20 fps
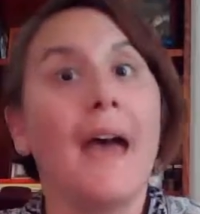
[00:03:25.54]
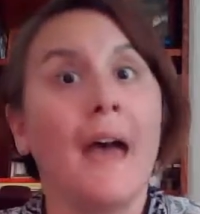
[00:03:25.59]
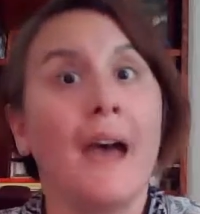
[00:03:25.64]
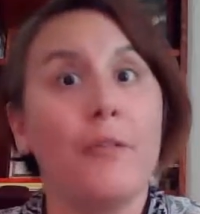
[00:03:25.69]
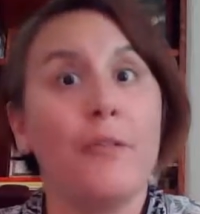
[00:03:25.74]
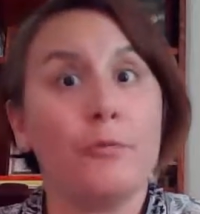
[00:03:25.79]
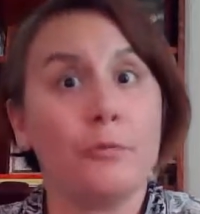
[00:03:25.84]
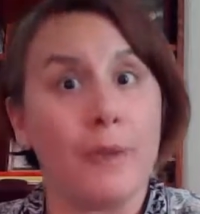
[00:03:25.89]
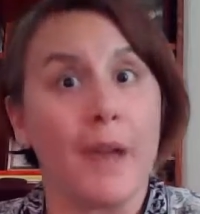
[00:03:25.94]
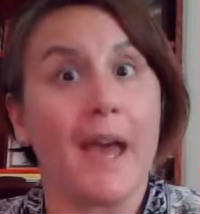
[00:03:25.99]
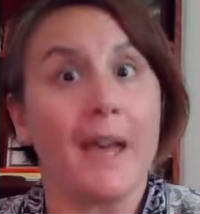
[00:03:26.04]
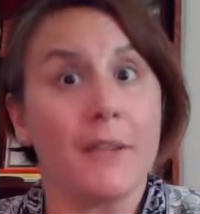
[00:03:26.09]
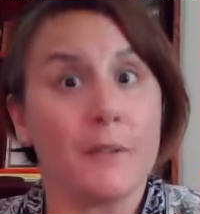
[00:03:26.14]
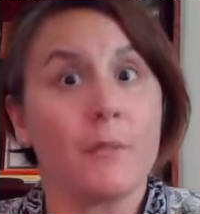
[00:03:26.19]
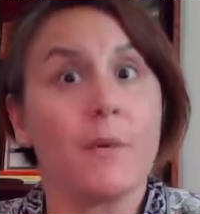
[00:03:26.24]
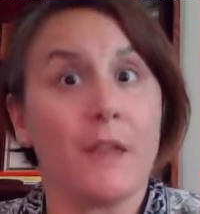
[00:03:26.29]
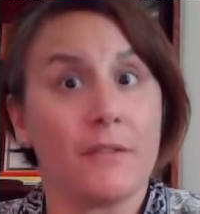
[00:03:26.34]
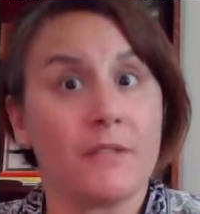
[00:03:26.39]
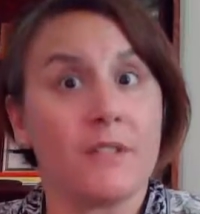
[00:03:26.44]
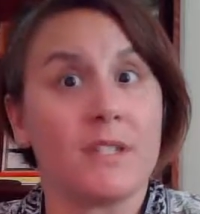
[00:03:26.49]
As
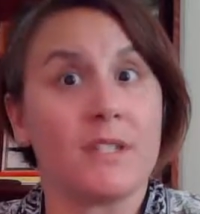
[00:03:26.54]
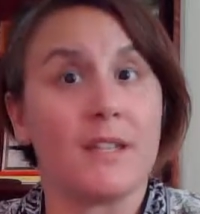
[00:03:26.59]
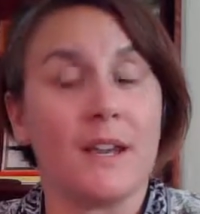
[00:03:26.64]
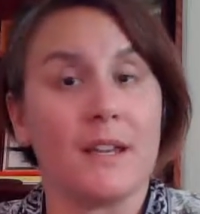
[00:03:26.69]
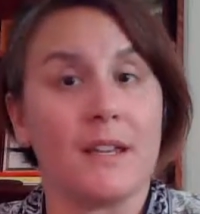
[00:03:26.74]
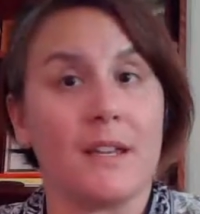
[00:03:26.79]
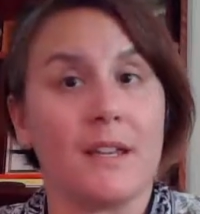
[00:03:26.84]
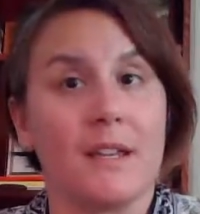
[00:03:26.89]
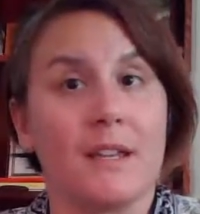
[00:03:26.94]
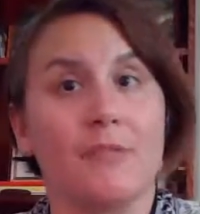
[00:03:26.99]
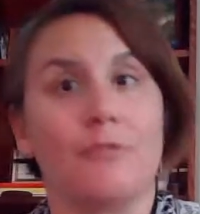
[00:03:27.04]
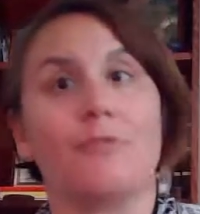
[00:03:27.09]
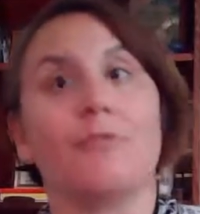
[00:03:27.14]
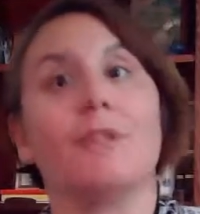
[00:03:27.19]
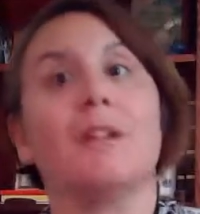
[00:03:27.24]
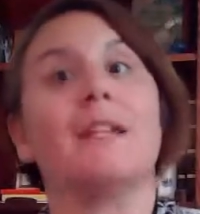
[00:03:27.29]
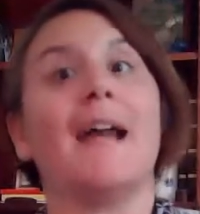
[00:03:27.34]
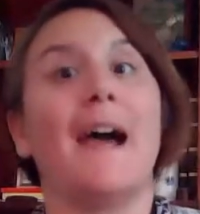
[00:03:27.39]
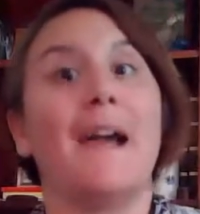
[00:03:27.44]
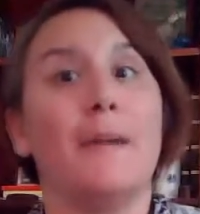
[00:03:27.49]
we have studied,
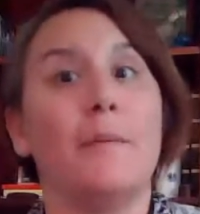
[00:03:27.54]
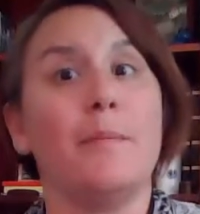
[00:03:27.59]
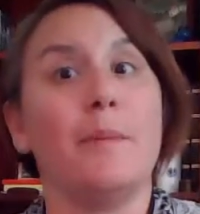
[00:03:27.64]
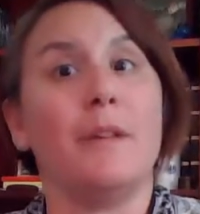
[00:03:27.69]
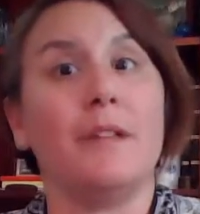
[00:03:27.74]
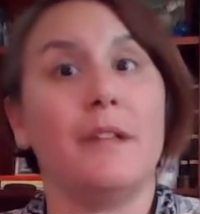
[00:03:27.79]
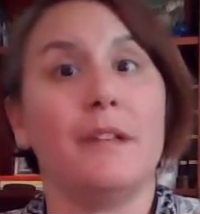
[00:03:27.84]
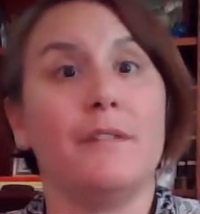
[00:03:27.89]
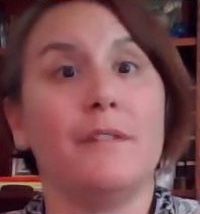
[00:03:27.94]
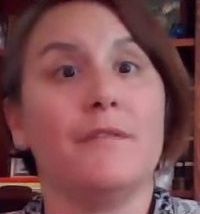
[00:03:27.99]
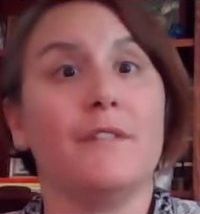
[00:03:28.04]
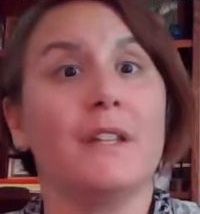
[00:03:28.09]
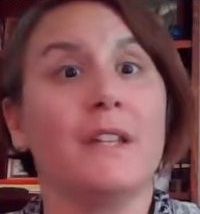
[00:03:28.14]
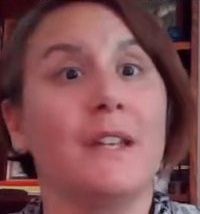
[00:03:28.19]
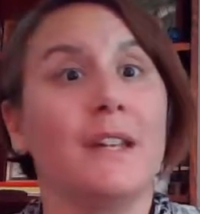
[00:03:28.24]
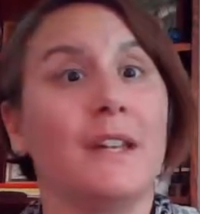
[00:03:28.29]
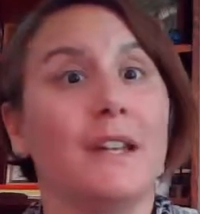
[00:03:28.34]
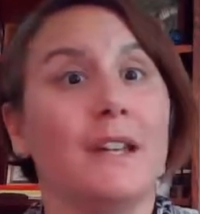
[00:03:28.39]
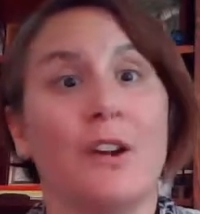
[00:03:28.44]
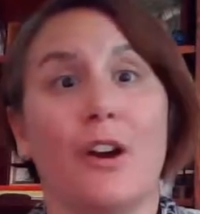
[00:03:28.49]
reliability and
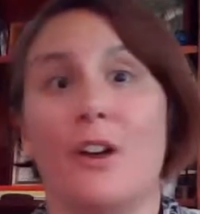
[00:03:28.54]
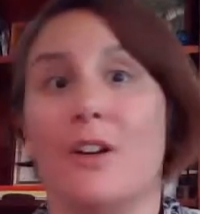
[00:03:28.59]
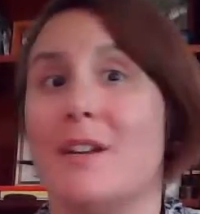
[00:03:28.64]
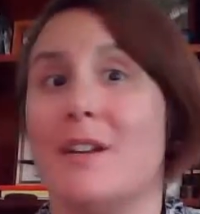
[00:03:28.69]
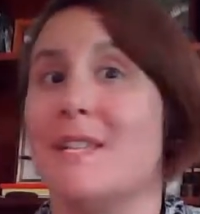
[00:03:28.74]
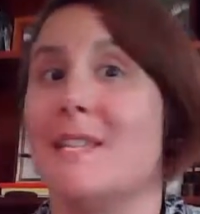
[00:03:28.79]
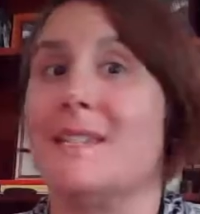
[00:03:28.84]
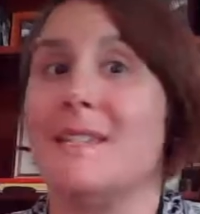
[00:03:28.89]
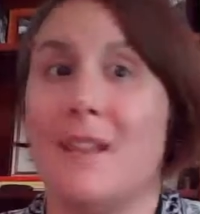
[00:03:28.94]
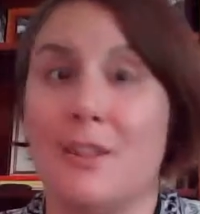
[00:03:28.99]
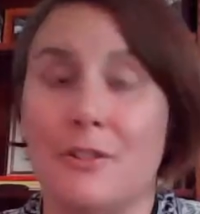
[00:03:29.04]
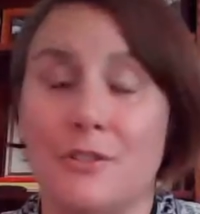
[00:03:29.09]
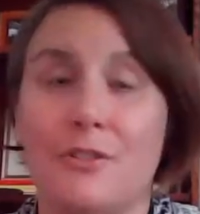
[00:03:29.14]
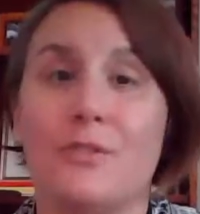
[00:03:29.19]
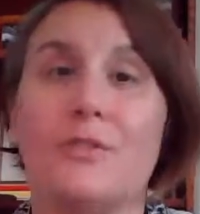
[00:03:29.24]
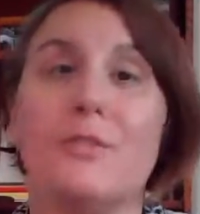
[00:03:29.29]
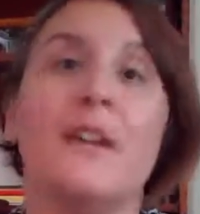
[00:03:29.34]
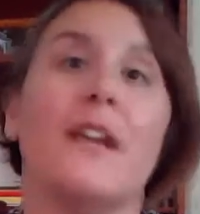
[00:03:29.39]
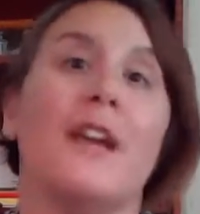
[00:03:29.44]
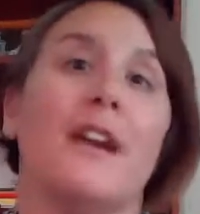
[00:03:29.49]
validity are
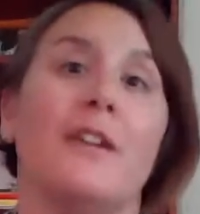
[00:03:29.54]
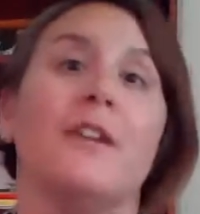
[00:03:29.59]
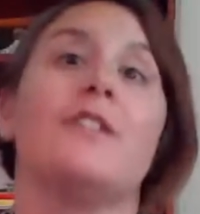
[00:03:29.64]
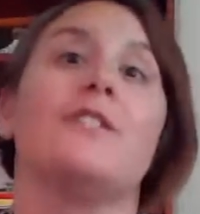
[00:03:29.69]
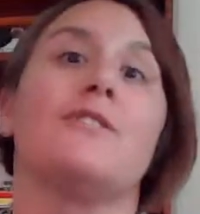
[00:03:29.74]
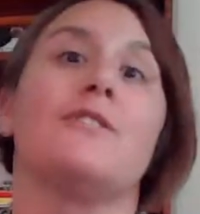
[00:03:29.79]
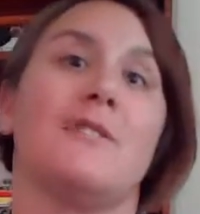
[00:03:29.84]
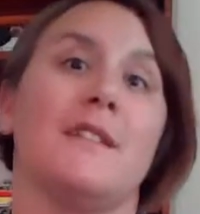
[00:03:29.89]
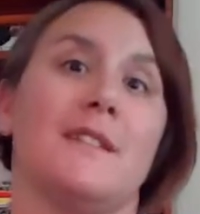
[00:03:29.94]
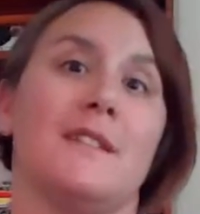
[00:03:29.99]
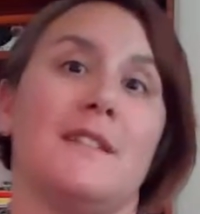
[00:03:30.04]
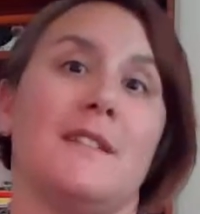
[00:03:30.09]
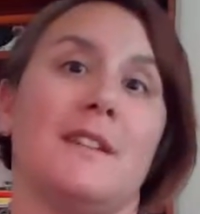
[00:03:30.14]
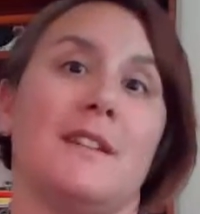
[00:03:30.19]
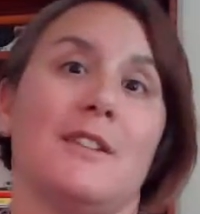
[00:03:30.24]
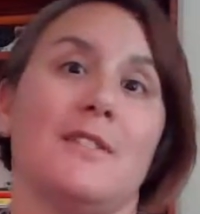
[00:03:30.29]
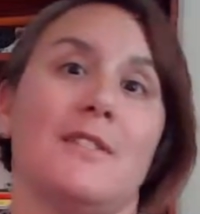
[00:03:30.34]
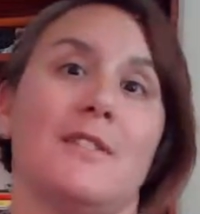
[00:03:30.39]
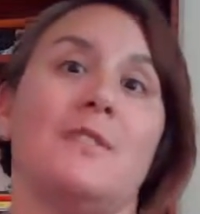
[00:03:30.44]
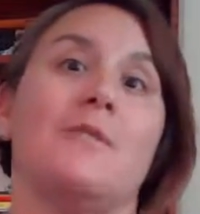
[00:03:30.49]
essential
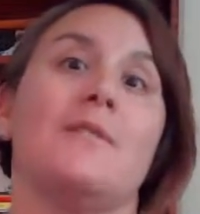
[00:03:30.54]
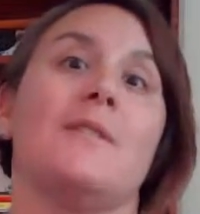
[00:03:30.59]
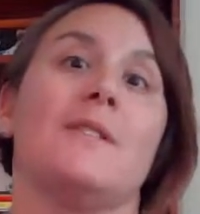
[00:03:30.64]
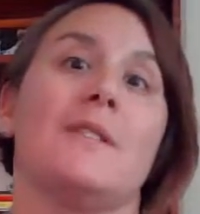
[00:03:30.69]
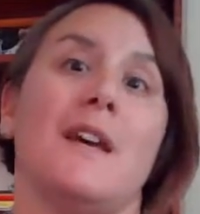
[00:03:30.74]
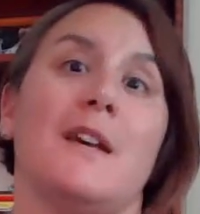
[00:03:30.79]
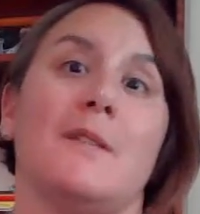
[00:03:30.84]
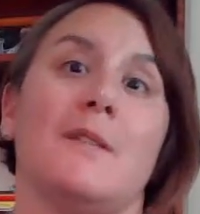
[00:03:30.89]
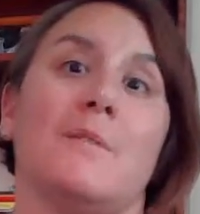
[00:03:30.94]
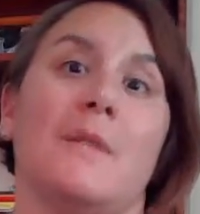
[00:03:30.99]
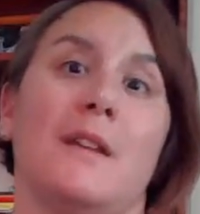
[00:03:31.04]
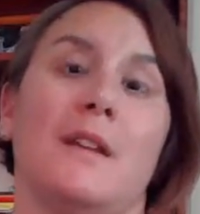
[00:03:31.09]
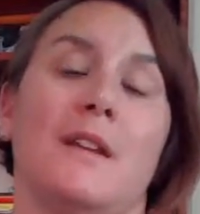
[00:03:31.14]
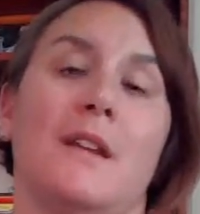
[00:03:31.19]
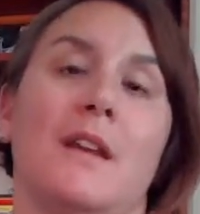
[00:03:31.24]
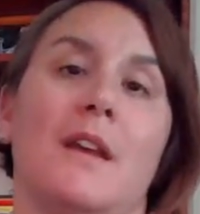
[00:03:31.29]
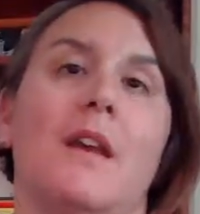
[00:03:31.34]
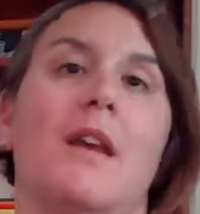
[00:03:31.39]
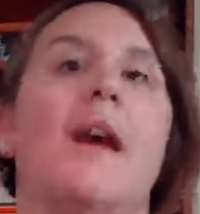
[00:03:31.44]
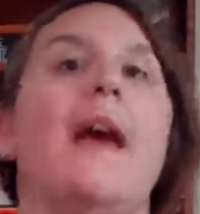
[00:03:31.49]
characteristics to assessment,
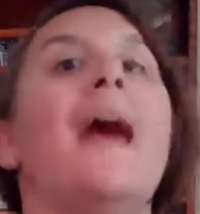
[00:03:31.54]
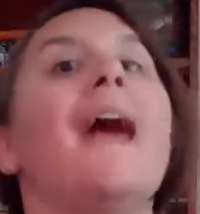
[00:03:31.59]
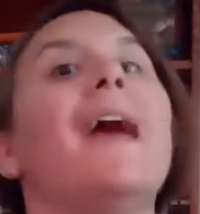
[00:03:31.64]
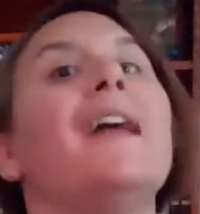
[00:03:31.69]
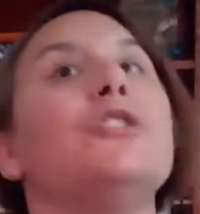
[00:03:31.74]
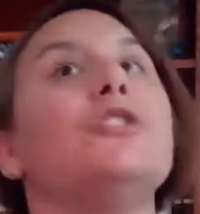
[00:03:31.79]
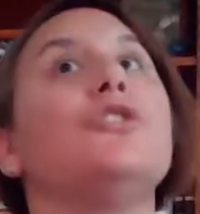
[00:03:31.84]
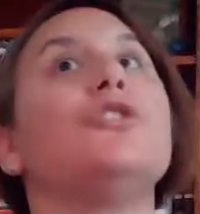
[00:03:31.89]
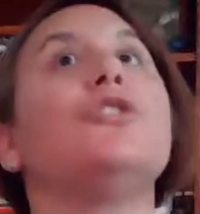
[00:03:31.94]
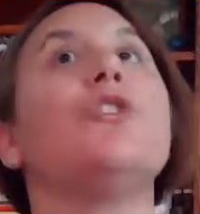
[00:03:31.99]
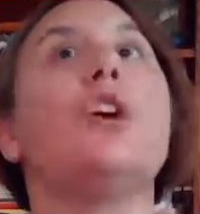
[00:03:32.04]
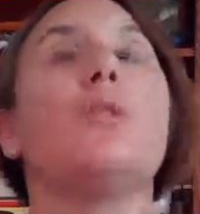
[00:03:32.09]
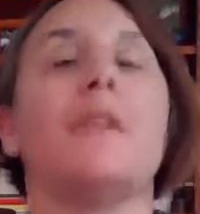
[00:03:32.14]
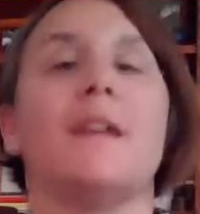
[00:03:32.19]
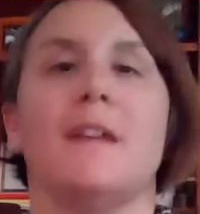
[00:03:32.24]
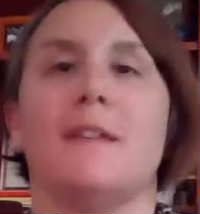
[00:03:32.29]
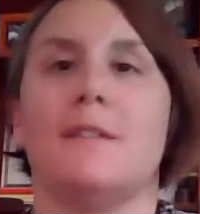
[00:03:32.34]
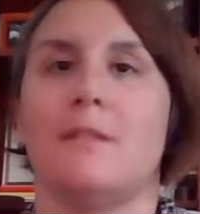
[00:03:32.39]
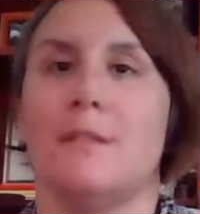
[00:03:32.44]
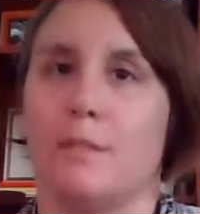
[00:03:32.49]
and so
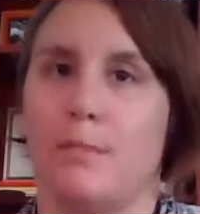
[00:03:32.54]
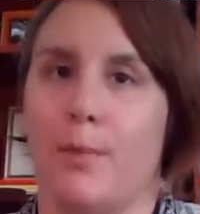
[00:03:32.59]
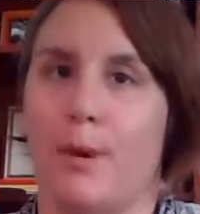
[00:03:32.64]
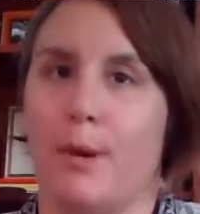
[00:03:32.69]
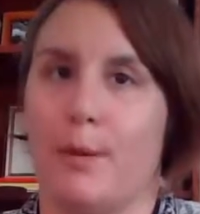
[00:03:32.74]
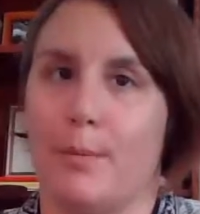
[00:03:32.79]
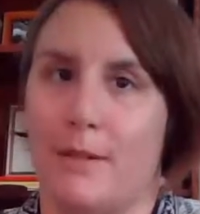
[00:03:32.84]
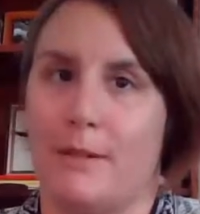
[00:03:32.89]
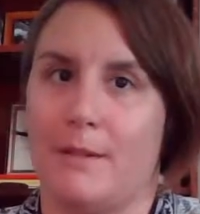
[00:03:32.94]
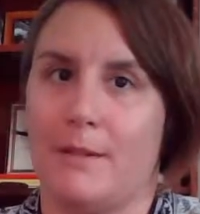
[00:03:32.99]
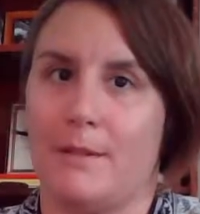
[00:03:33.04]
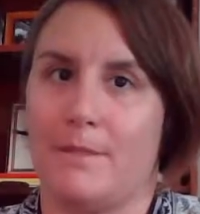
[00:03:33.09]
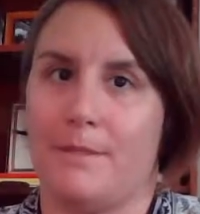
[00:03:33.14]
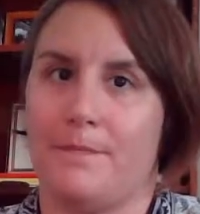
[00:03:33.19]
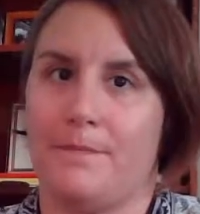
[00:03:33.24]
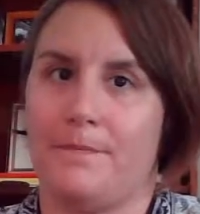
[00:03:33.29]
isn't purpose.